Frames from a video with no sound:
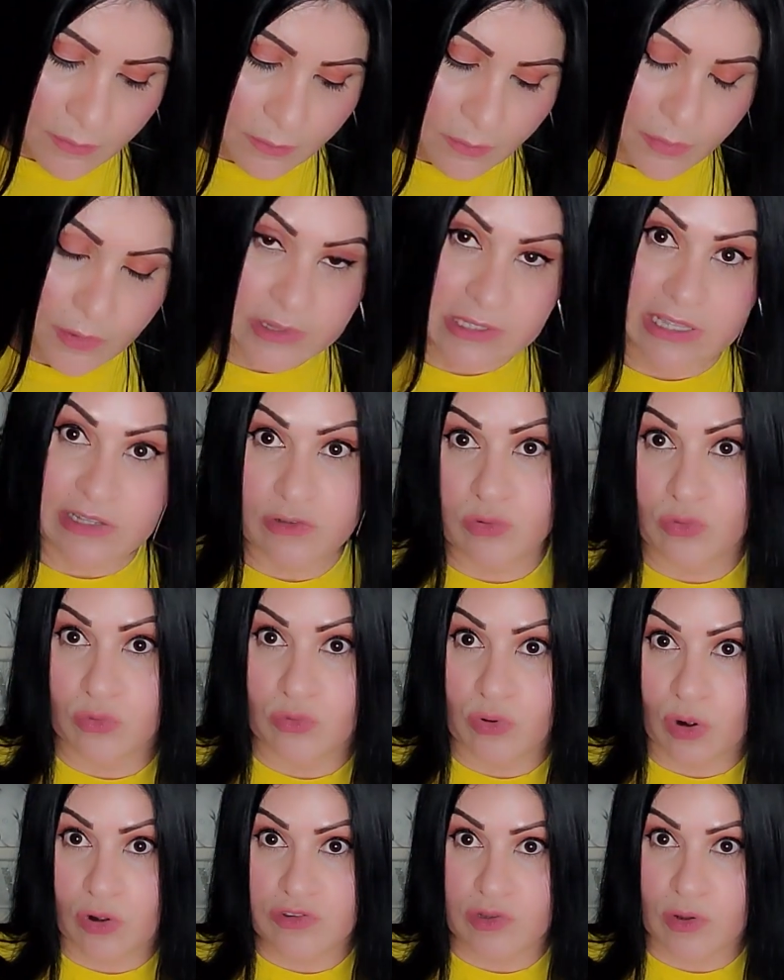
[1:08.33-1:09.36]
but they do
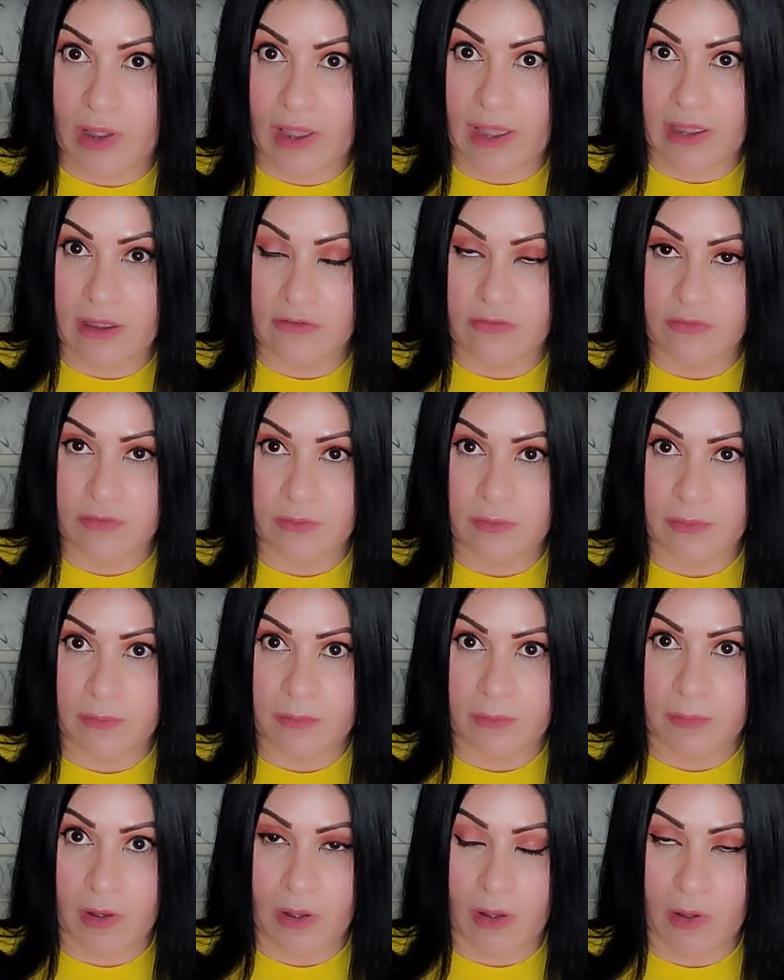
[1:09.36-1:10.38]
also have
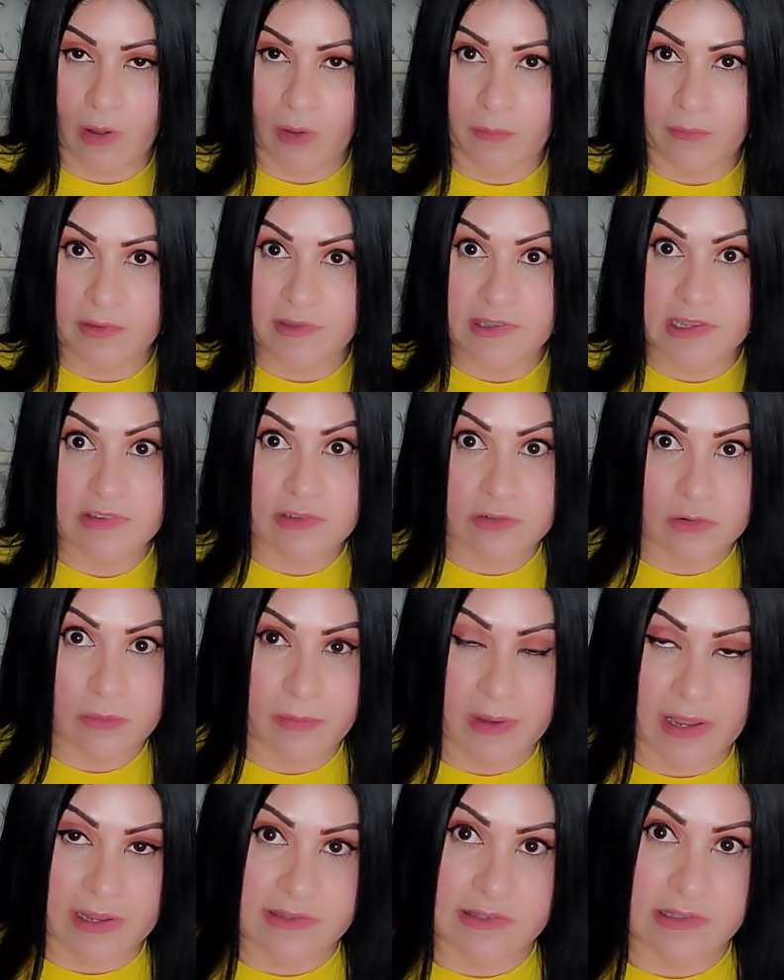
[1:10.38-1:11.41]
um, seasonal
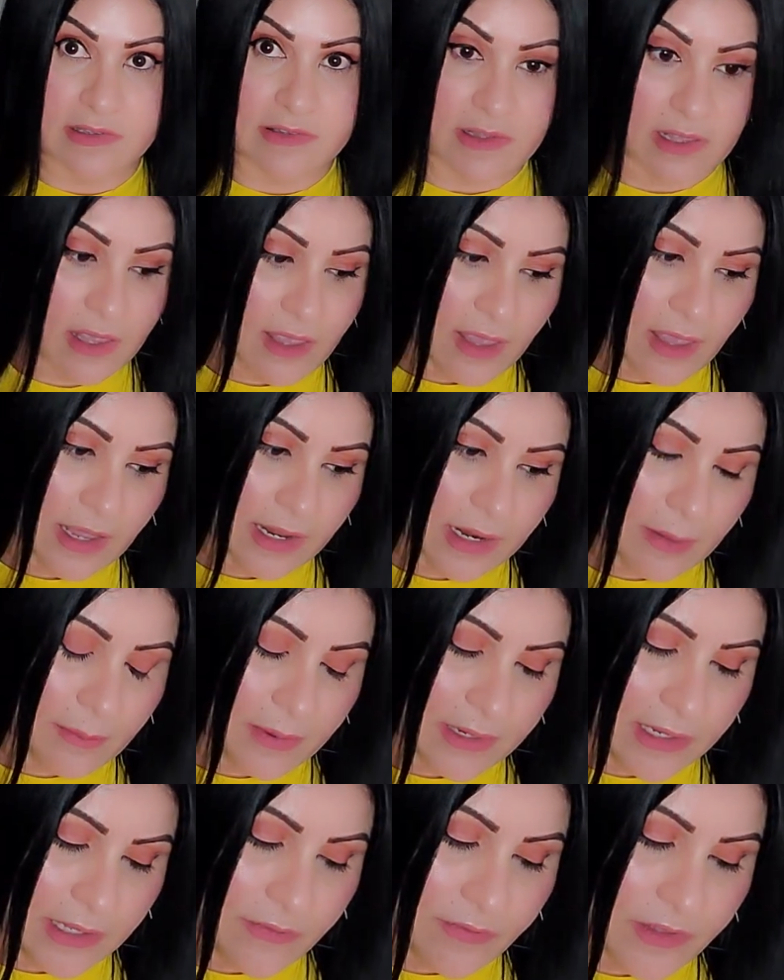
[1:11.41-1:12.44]
boxes and I
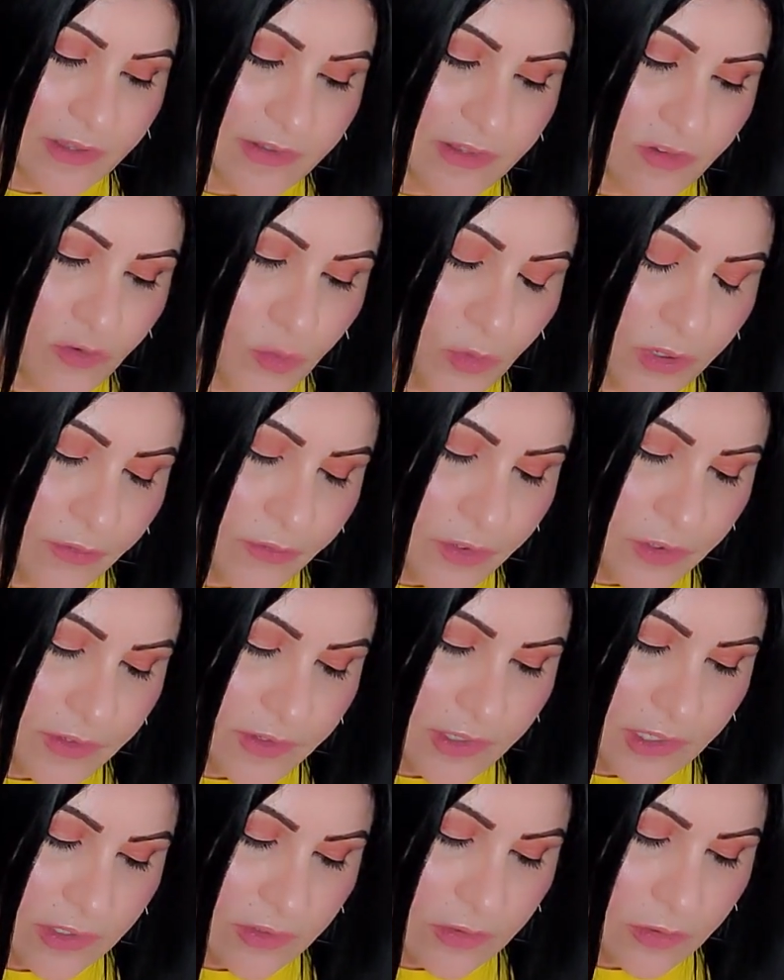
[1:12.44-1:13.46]
believe this is one of their
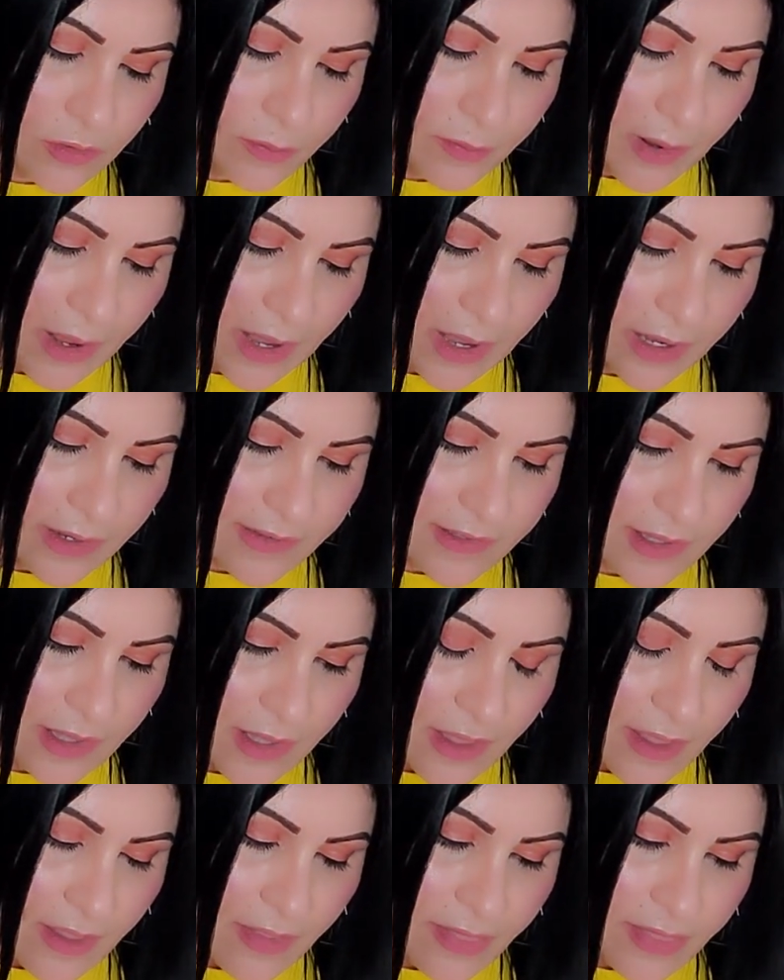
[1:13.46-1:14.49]
seasonal box.
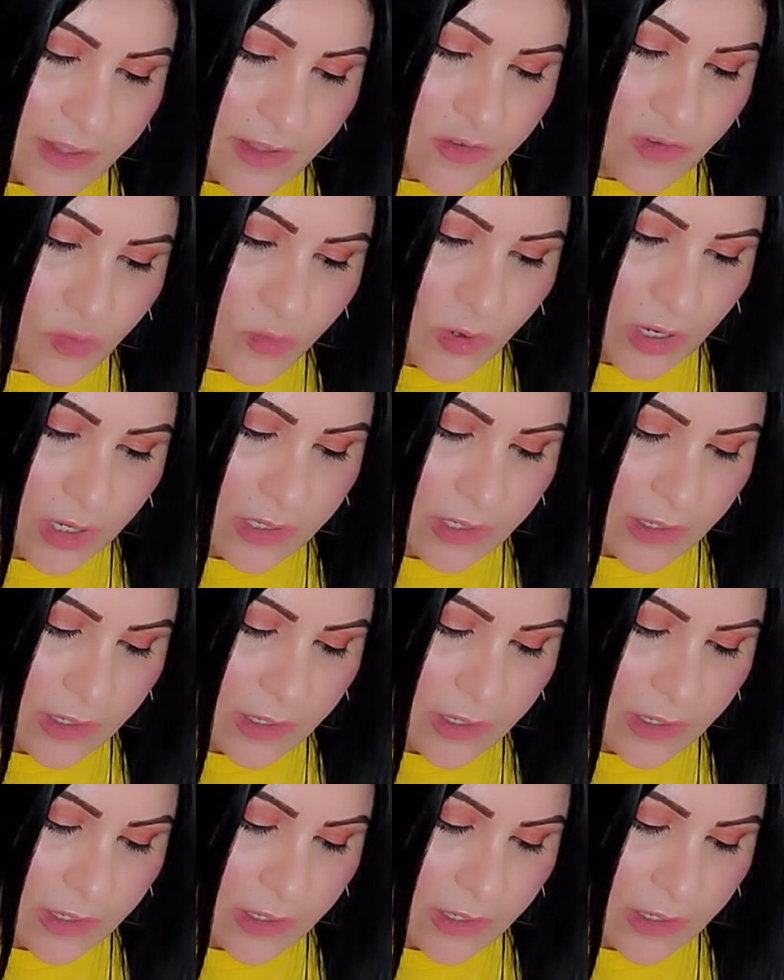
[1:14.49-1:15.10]
This one